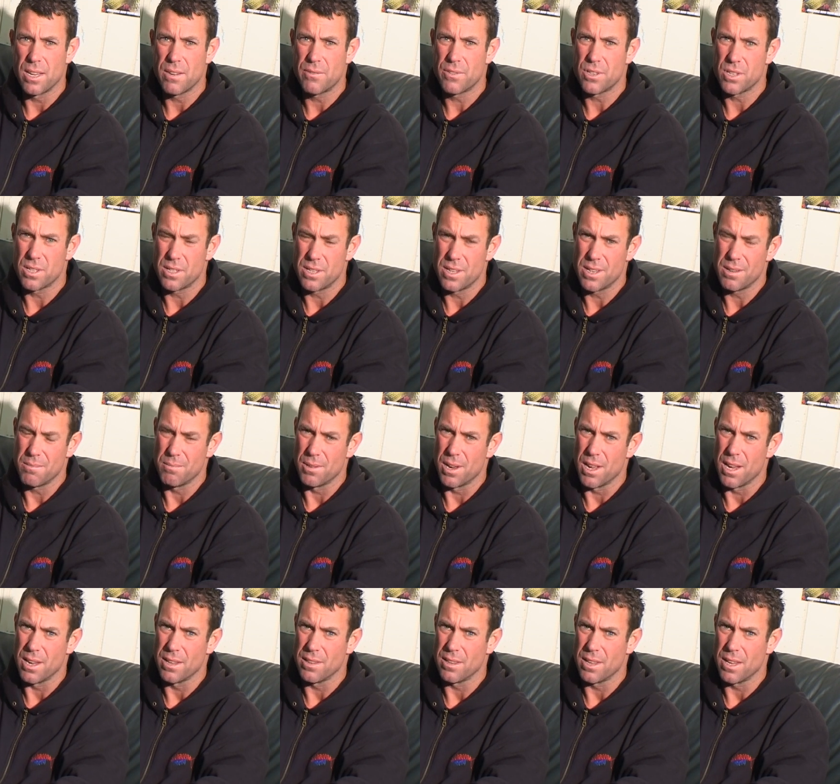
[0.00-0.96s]
If it's a deep
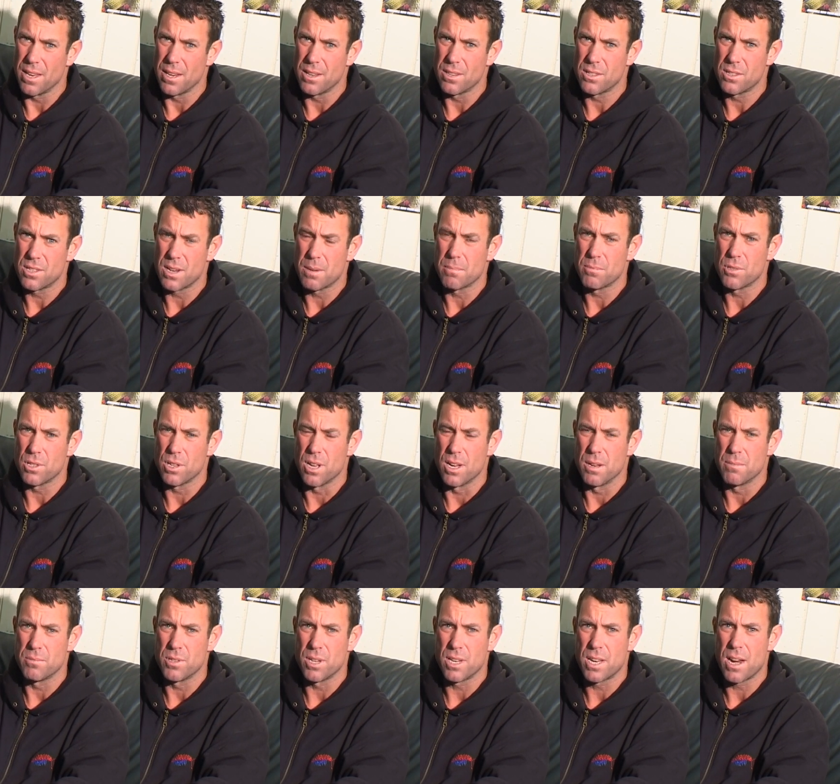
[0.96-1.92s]
lake, then
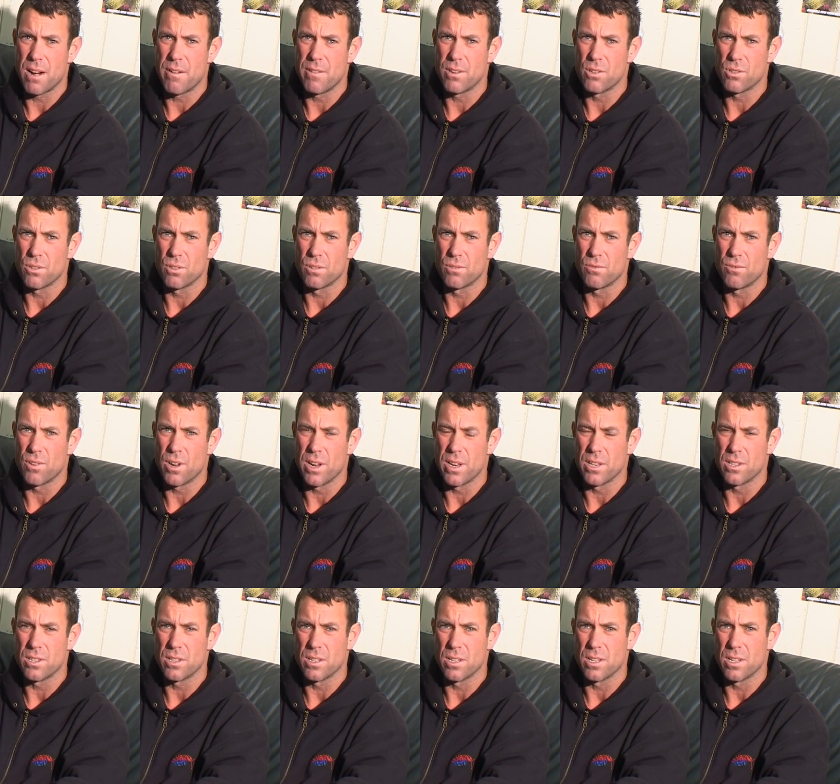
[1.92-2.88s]
sometimes it carries on
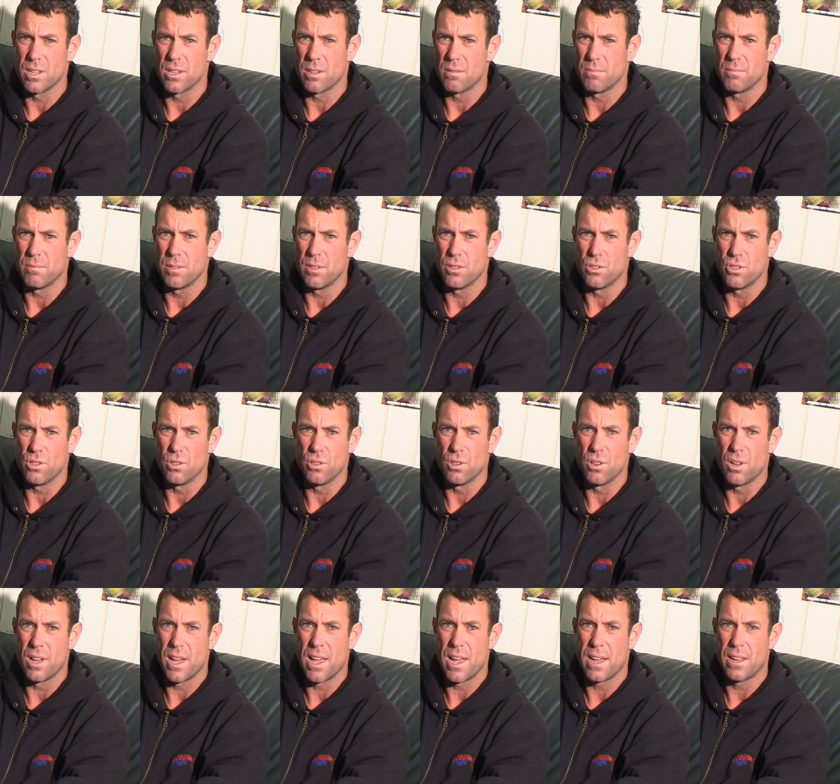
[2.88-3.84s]
right into the
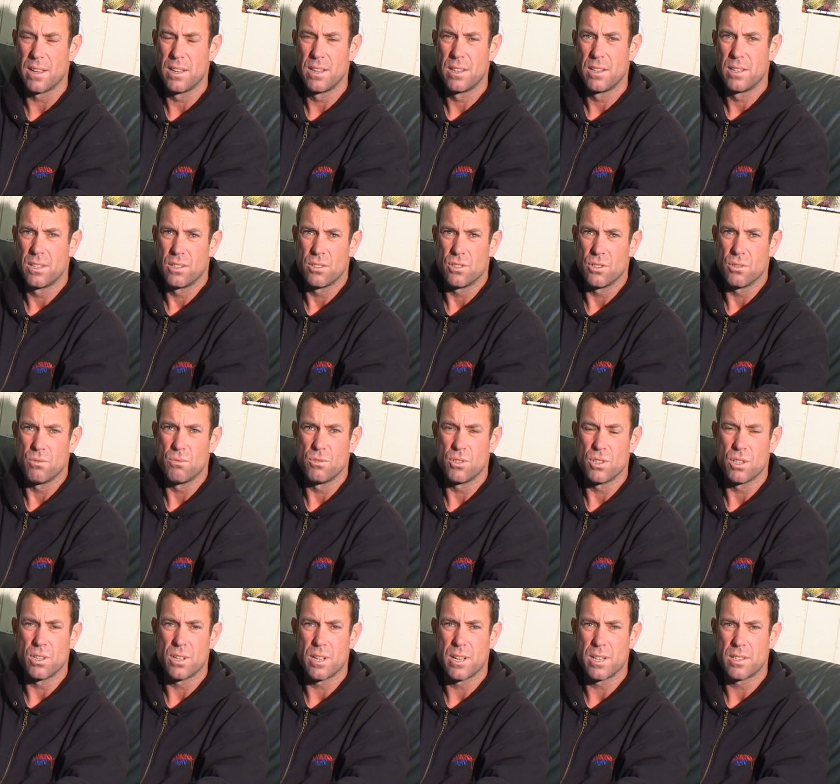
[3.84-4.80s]

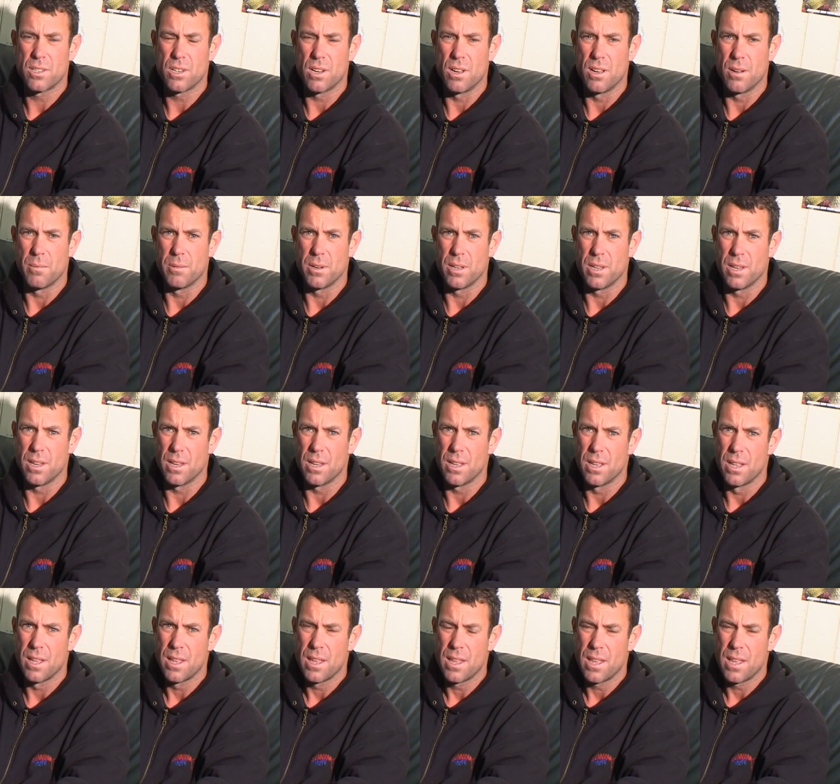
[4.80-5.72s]
June-July time of the year,